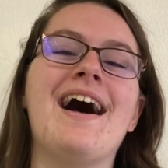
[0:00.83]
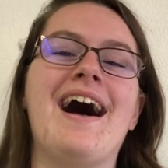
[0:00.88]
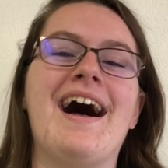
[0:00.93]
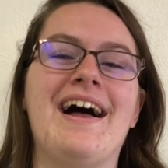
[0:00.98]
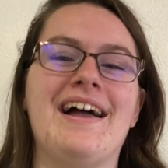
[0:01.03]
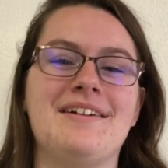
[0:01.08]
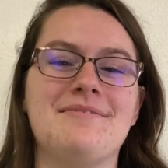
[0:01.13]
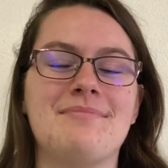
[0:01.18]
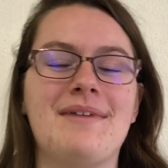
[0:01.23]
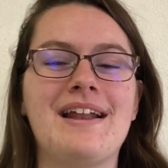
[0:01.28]

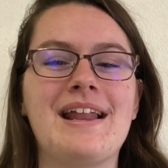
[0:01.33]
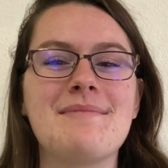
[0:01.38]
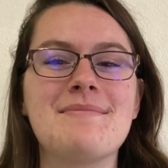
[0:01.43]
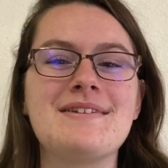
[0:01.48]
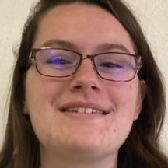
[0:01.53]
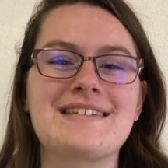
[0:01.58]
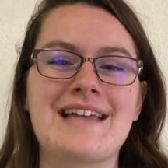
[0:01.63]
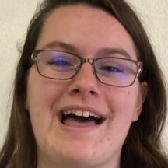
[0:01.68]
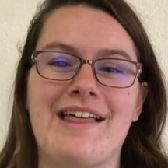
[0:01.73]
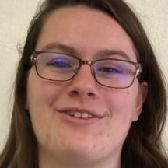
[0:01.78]
Hi, my name
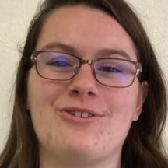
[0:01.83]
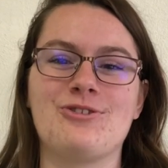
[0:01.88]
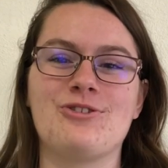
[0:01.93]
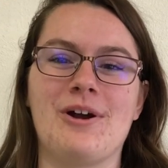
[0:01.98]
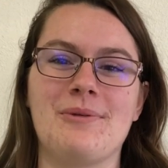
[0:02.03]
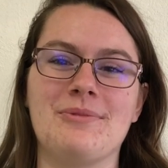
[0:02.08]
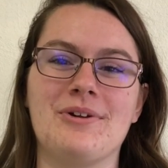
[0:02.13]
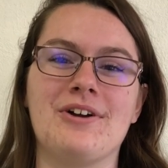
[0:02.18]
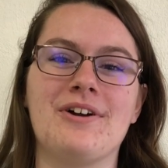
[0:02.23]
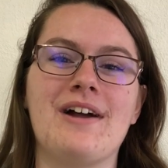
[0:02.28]
is Katherine
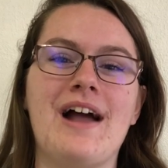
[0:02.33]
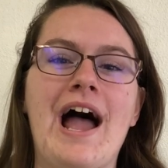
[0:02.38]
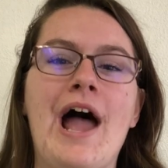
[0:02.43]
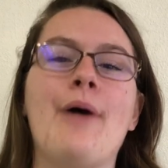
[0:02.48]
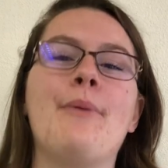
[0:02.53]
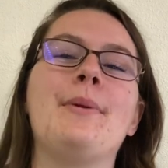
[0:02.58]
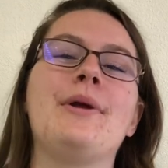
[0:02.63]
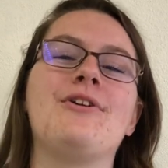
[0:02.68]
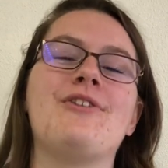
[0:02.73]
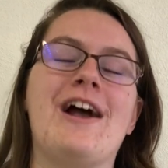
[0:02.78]
Grebner.
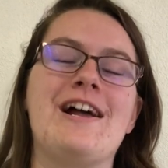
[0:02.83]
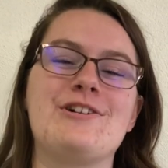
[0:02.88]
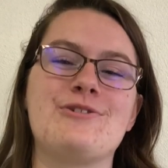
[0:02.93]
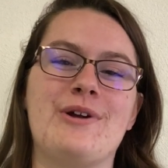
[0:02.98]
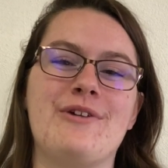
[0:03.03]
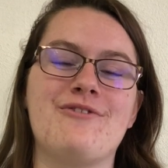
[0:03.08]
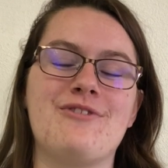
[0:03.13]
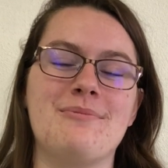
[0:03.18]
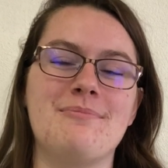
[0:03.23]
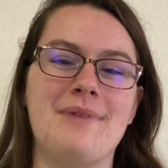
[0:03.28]
I will be
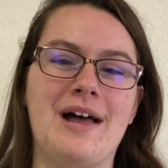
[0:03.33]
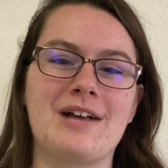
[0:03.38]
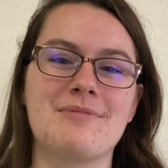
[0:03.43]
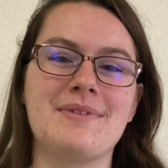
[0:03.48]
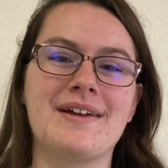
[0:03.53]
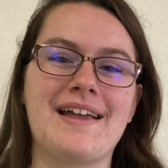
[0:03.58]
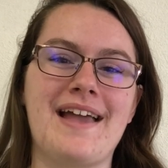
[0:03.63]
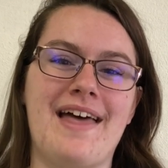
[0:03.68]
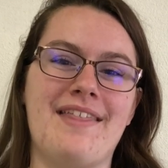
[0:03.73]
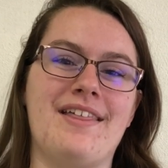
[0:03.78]
graduating from
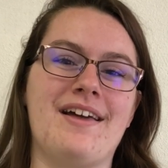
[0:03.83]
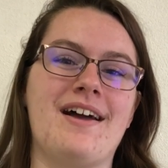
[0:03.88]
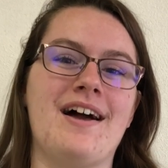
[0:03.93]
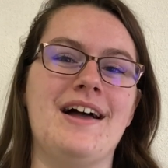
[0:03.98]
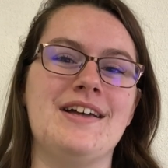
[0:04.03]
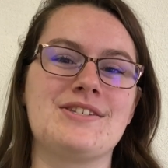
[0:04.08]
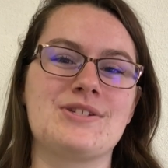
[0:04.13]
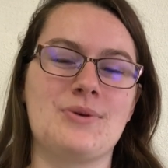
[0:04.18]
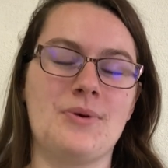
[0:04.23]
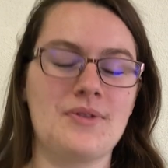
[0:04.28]
Beckman Catholic
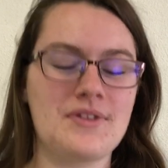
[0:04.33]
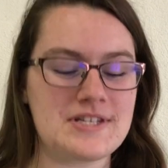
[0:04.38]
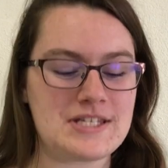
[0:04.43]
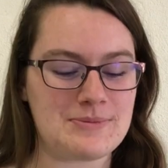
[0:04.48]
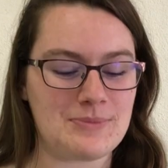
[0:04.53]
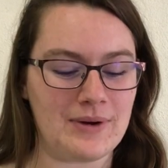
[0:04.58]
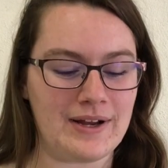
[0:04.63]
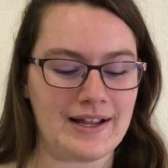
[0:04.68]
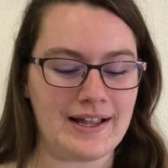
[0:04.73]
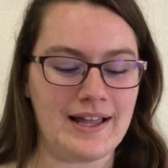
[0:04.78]
High School this
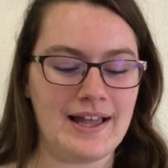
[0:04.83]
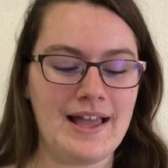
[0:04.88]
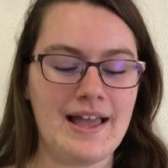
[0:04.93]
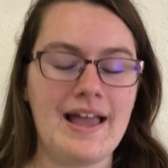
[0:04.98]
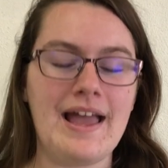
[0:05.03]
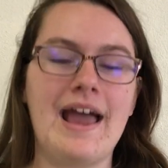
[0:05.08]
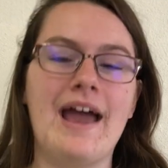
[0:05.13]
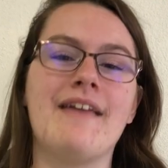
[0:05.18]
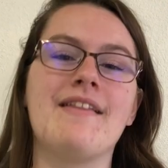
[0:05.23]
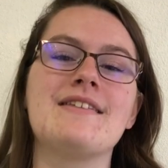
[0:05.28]
spring,
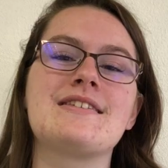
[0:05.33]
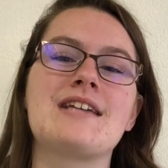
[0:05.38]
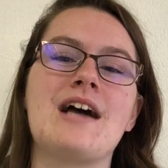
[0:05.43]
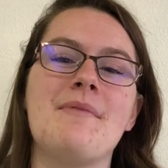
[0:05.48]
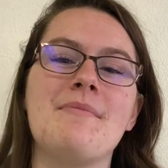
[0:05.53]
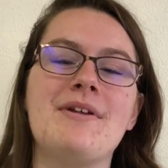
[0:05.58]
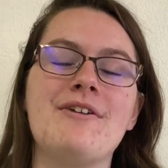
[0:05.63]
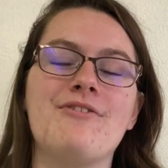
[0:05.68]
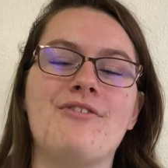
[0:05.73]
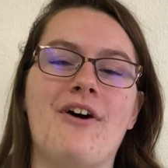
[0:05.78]
and this
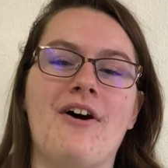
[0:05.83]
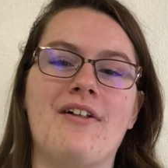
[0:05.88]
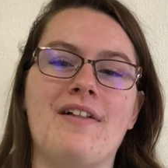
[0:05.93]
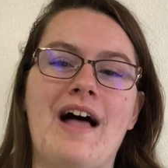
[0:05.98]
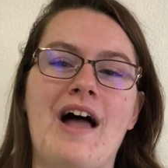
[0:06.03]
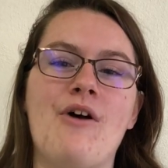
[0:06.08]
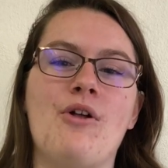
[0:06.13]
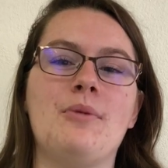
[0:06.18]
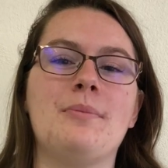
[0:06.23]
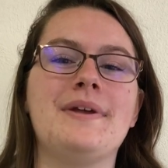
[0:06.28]
coming
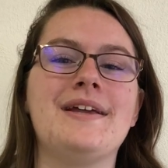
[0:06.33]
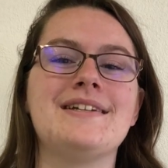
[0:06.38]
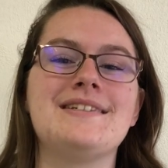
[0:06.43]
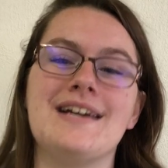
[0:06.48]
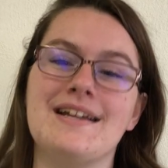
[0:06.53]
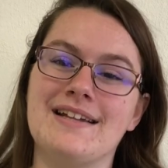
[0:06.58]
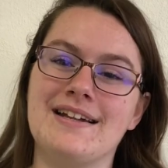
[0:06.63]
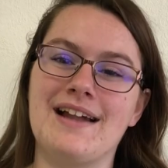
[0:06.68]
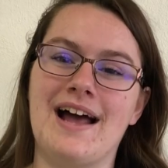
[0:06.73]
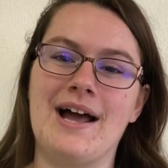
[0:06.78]
fall, I will be
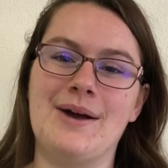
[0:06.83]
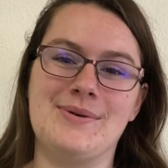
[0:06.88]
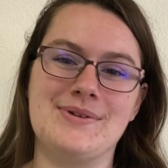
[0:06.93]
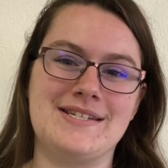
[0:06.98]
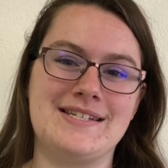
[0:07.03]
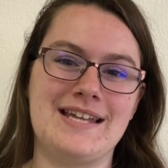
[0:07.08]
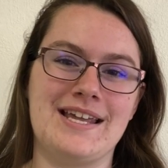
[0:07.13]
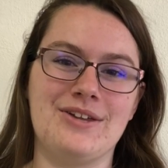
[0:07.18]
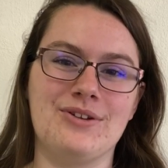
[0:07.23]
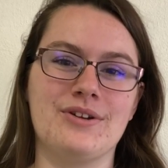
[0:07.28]
attending Iowa
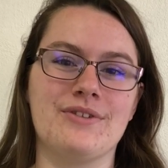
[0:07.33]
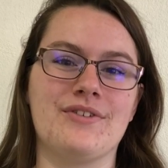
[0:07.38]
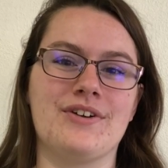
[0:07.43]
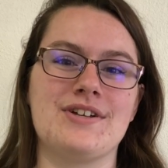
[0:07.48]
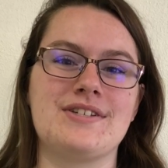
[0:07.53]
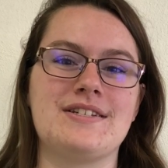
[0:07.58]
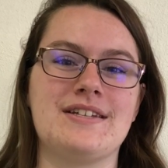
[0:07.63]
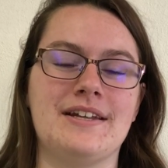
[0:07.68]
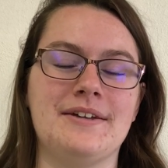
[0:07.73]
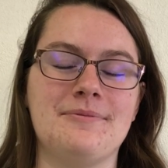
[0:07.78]
State
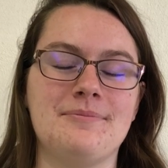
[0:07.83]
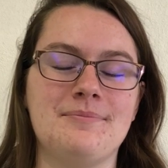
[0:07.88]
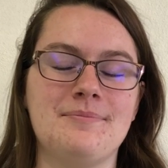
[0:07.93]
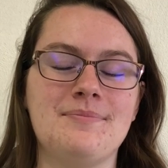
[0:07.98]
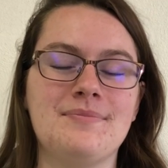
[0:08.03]
University.